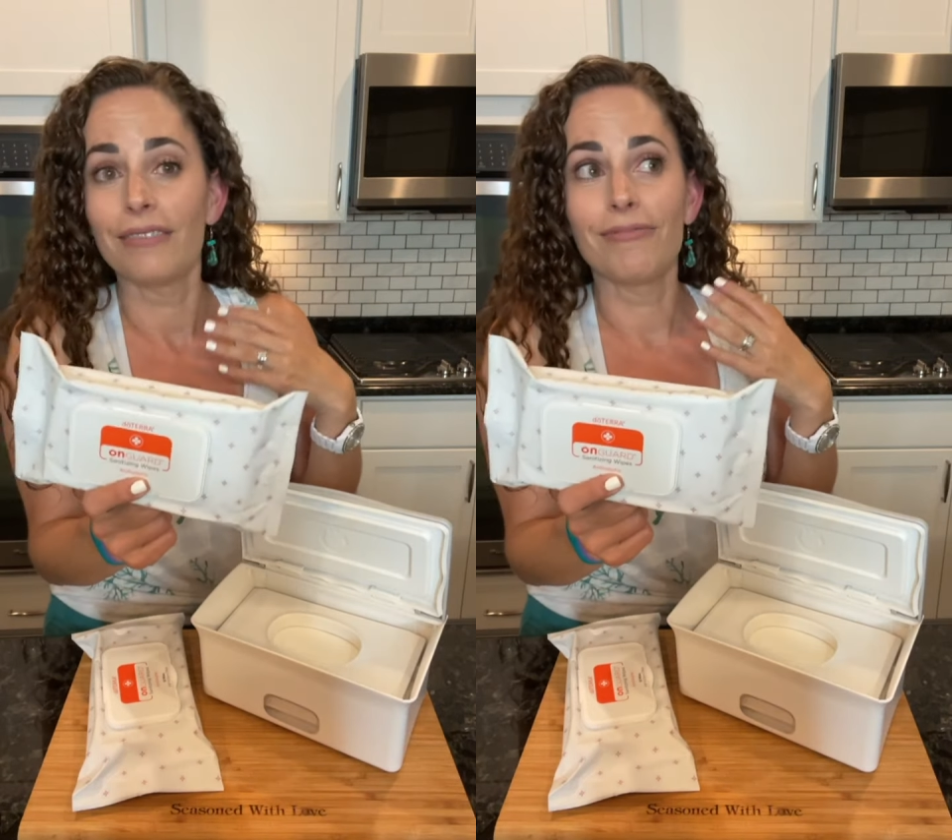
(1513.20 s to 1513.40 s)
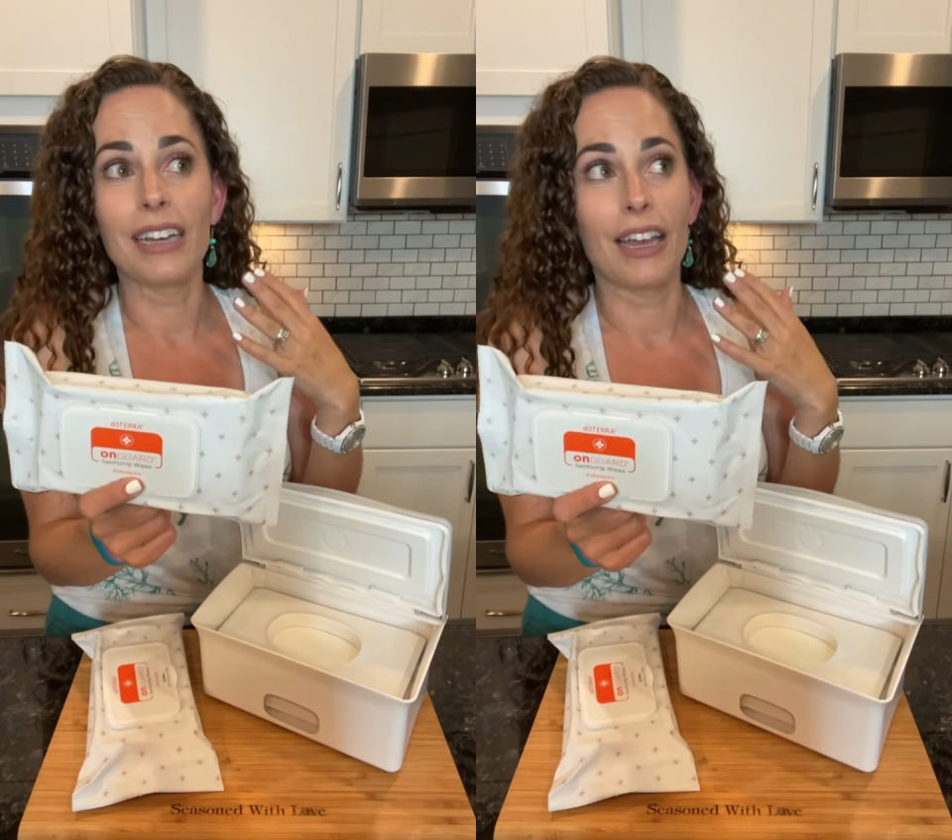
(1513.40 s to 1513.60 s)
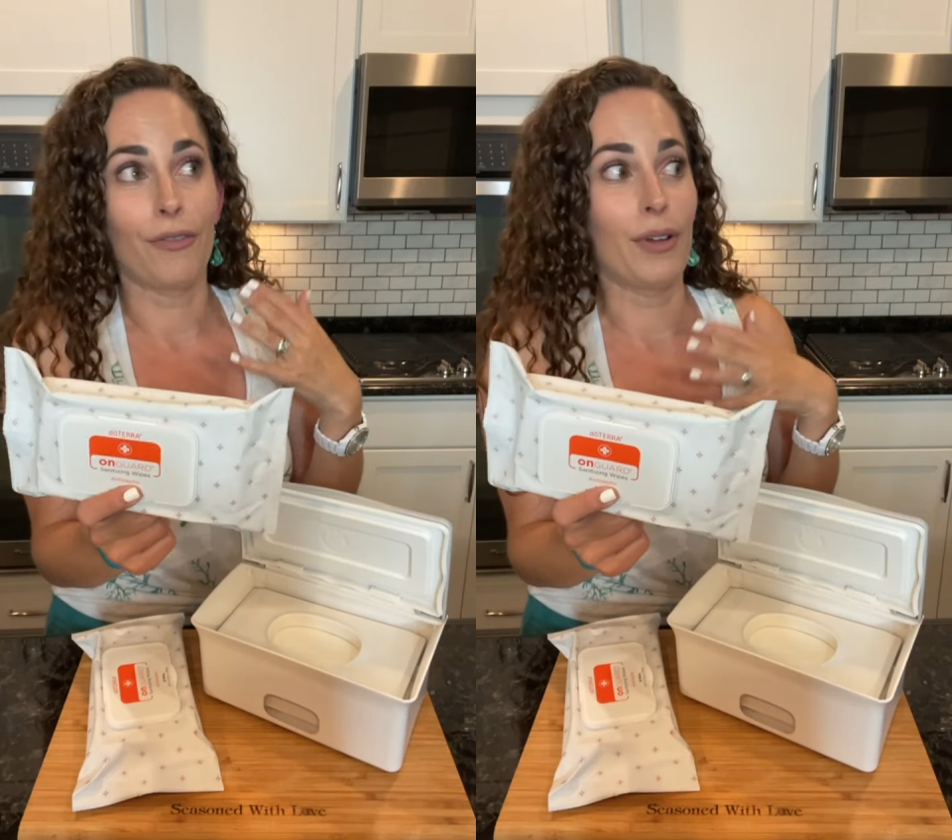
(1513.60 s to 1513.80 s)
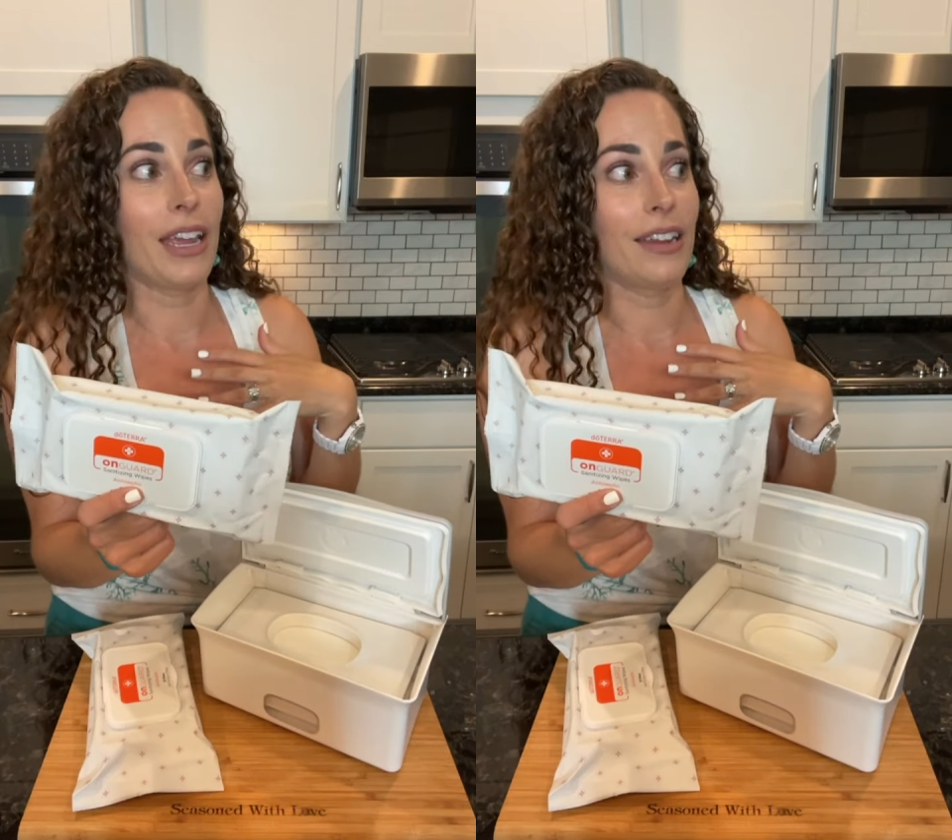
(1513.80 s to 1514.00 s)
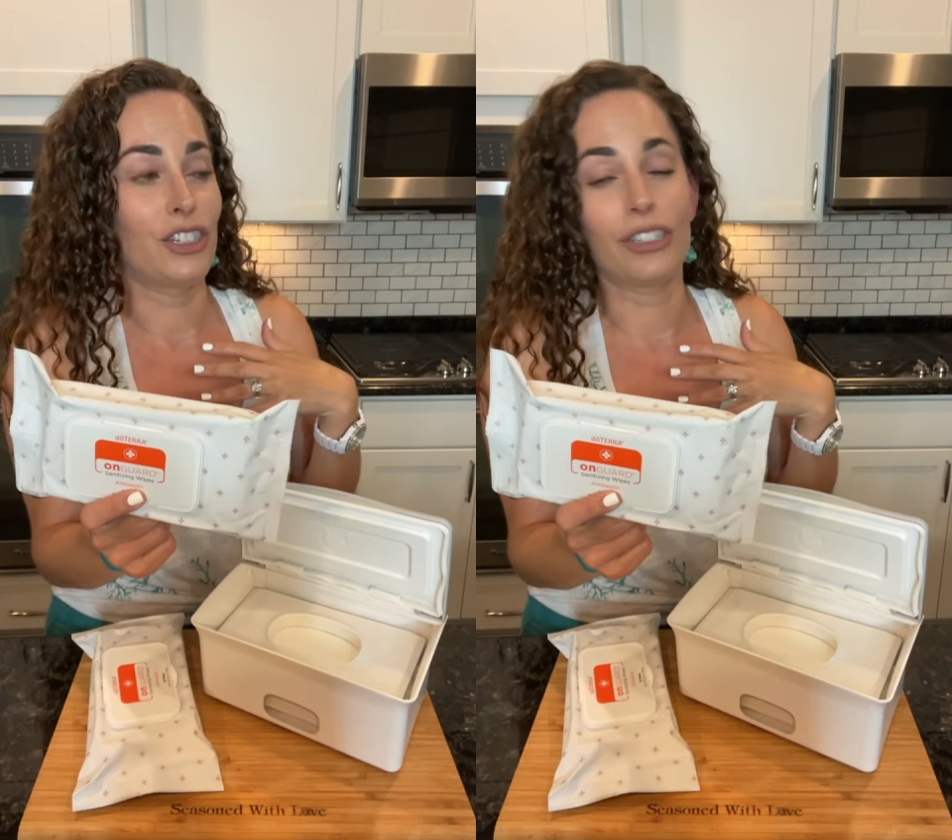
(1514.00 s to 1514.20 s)
If
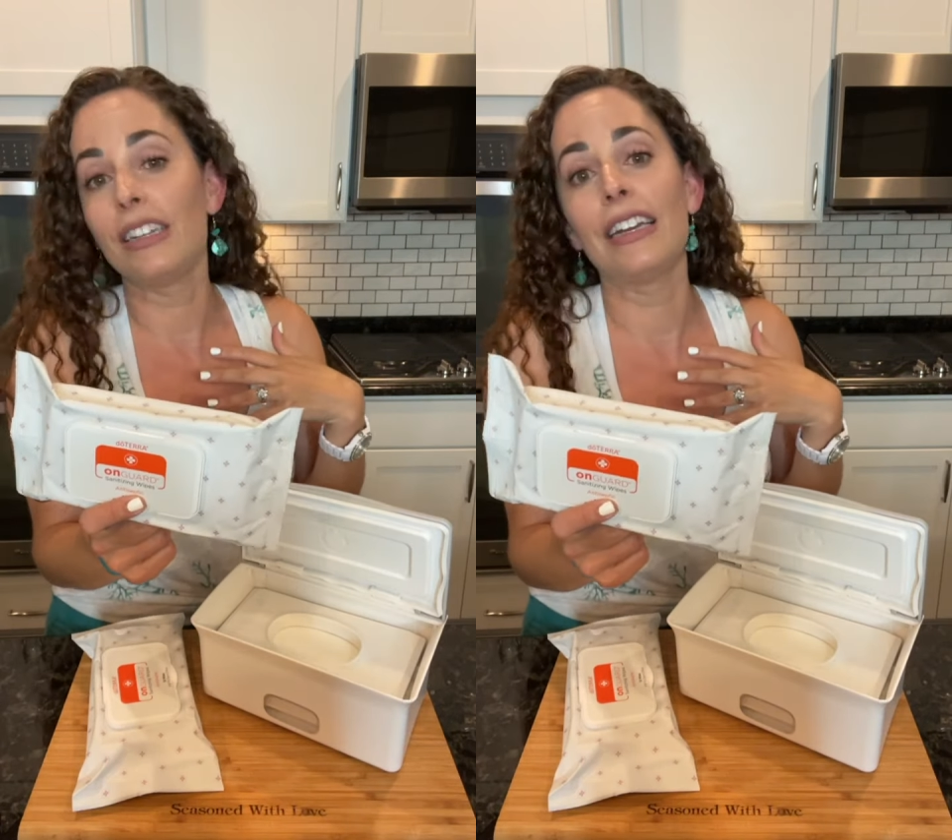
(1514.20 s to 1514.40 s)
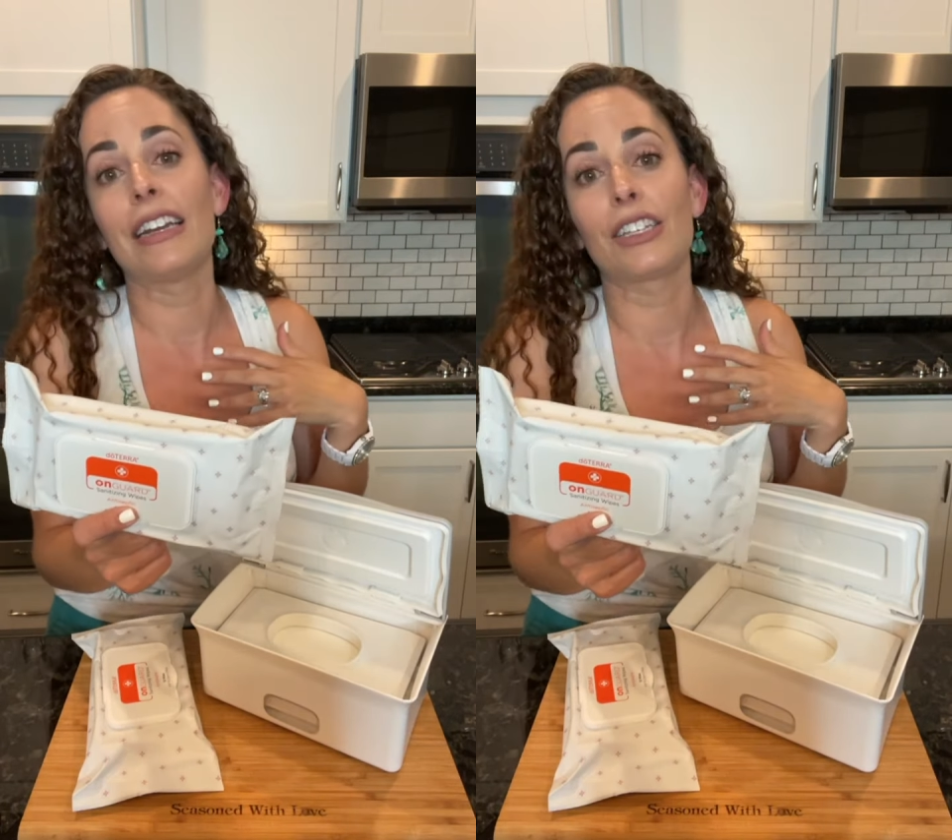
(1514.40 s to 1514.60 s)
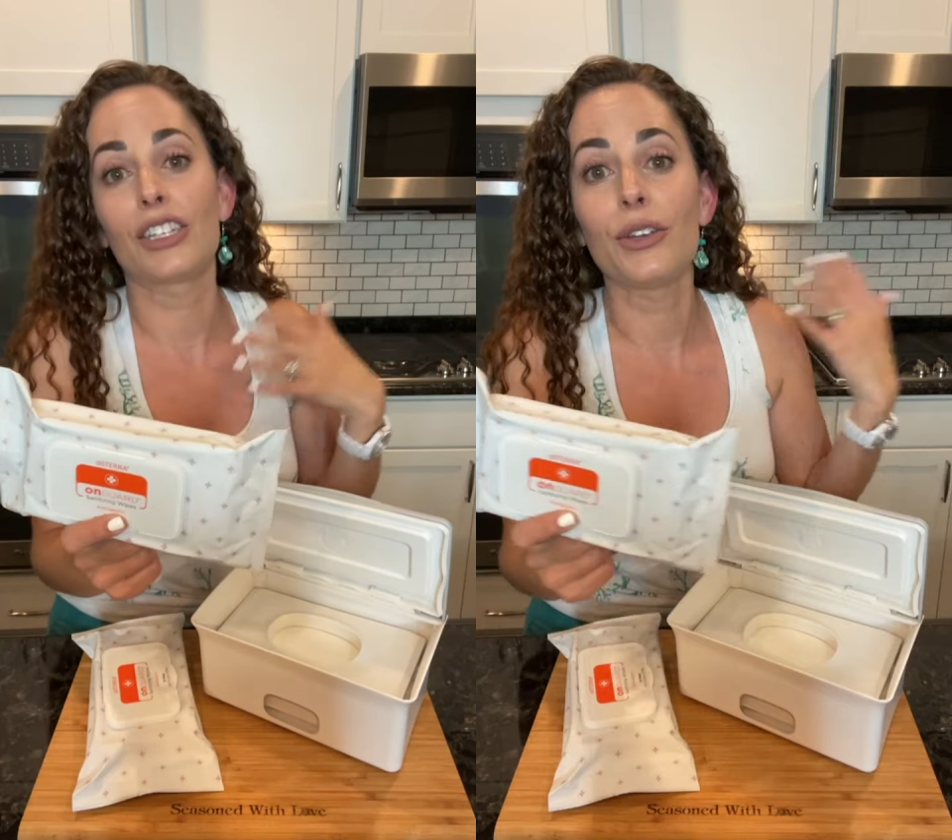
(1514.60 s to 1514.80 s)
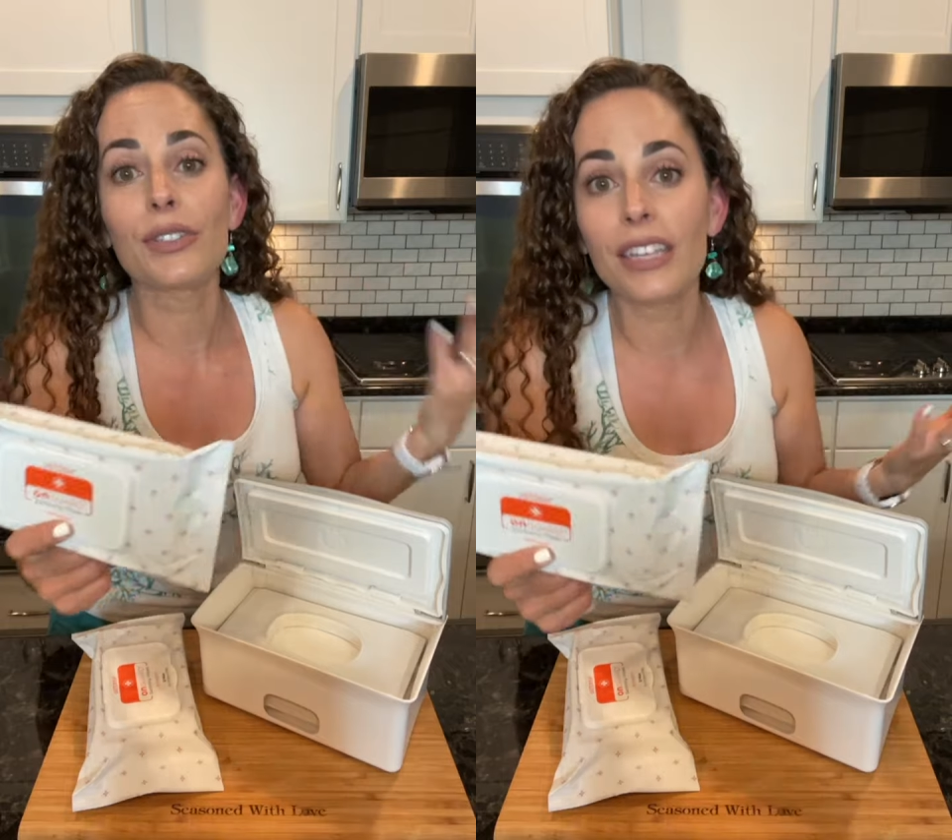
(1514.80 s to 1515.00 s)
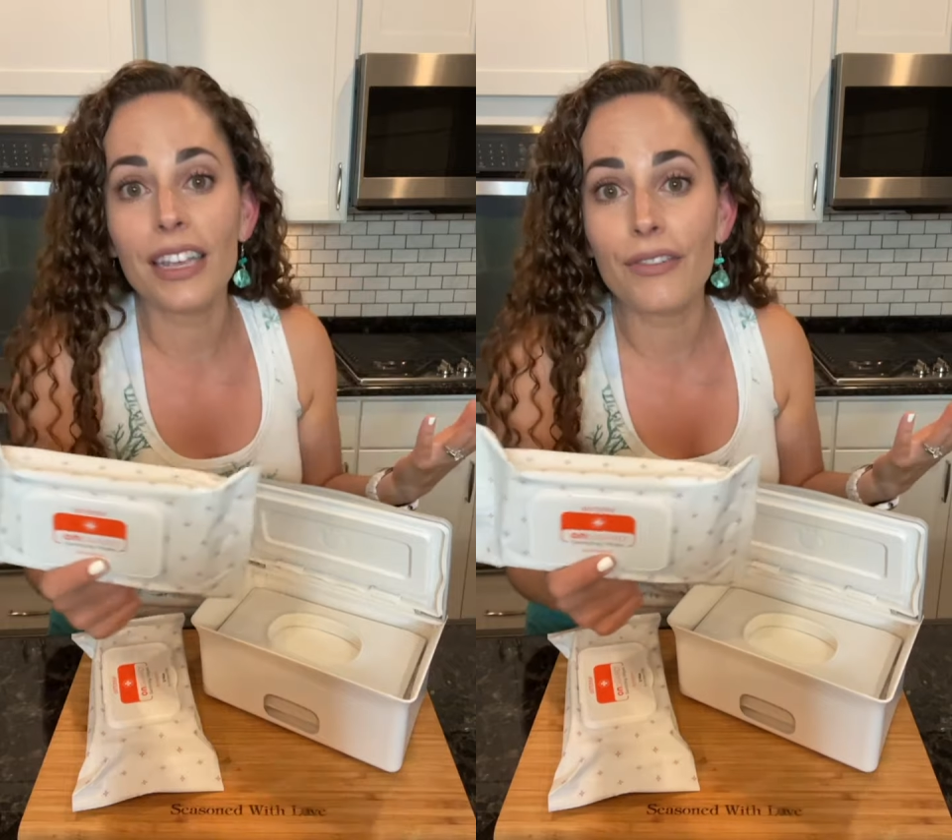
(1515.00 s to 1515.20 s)
we just need an excuse
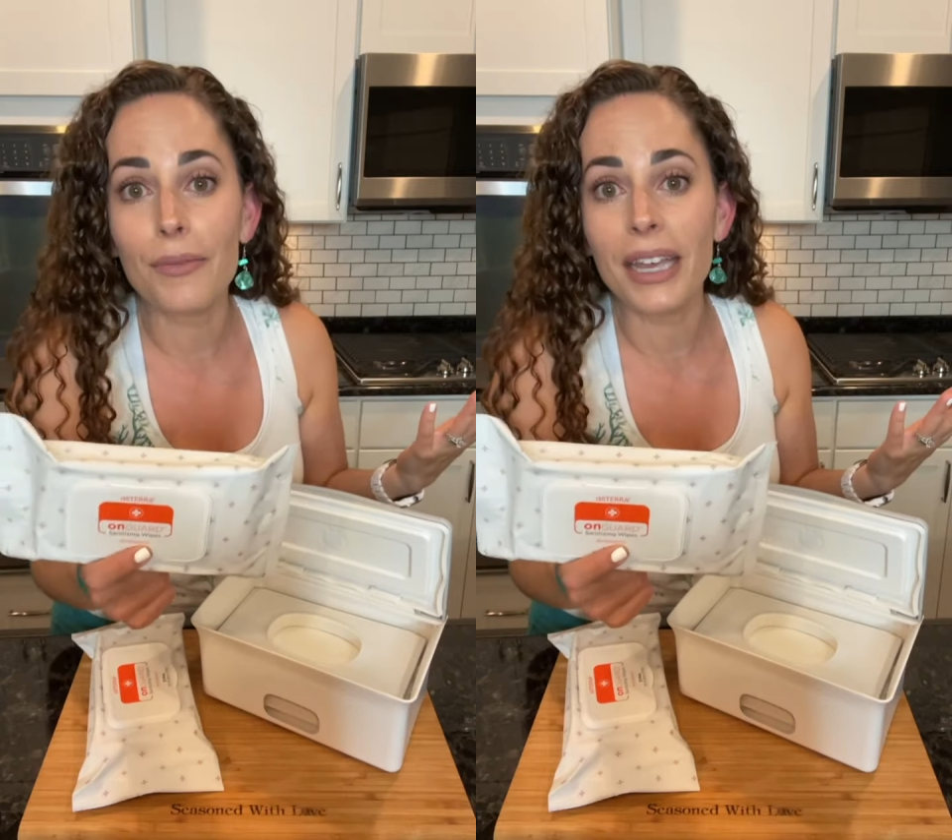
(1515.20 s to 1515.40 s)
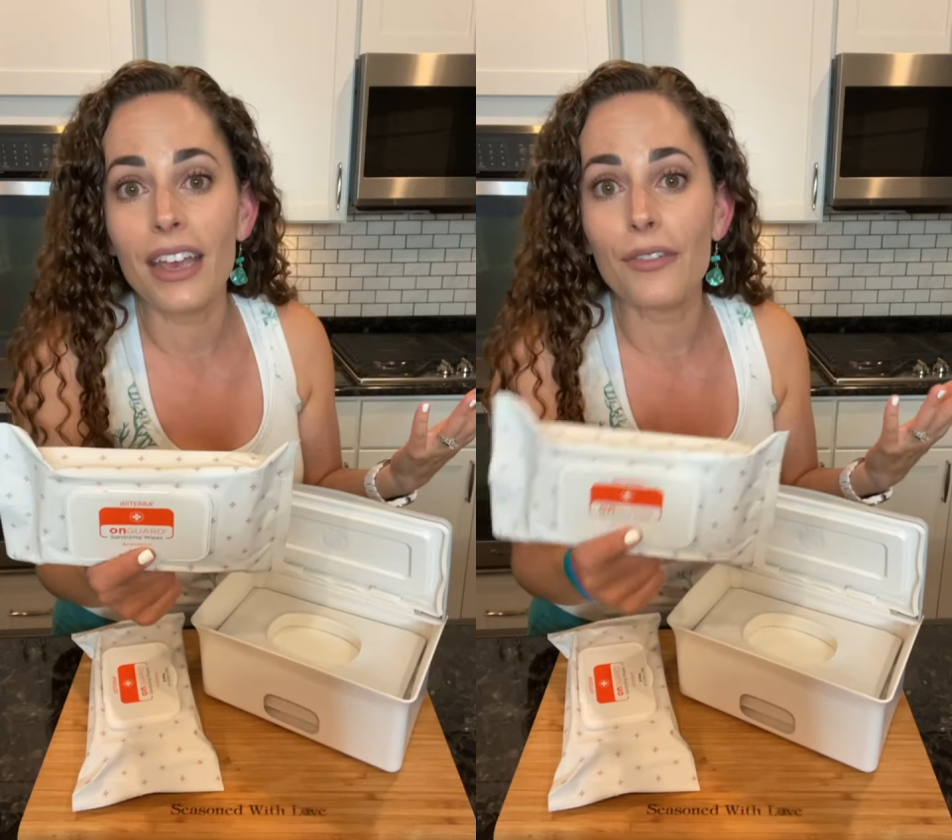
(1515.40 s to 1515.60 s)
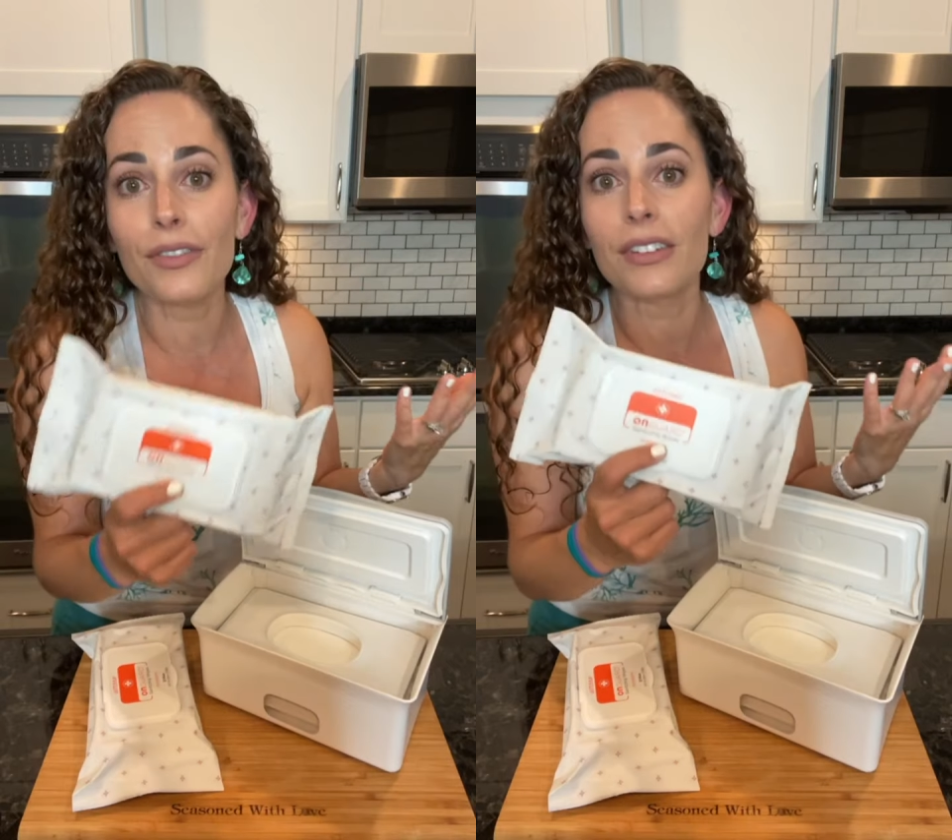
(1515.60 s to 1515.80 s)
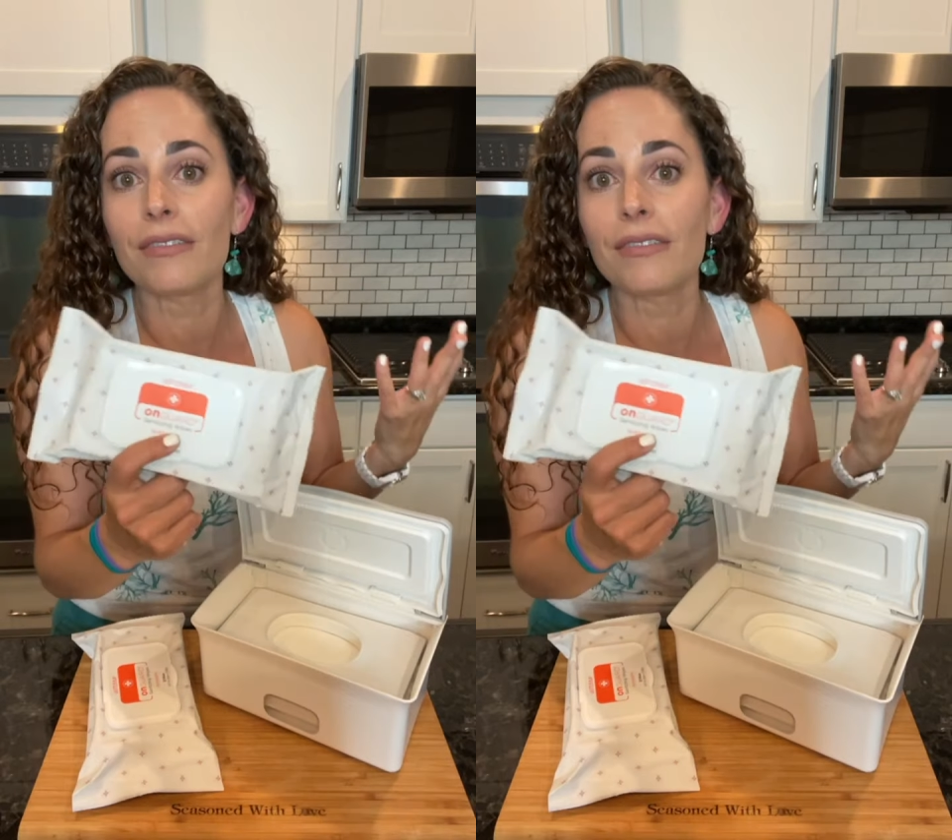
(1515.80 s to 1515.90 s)
to give them a gift,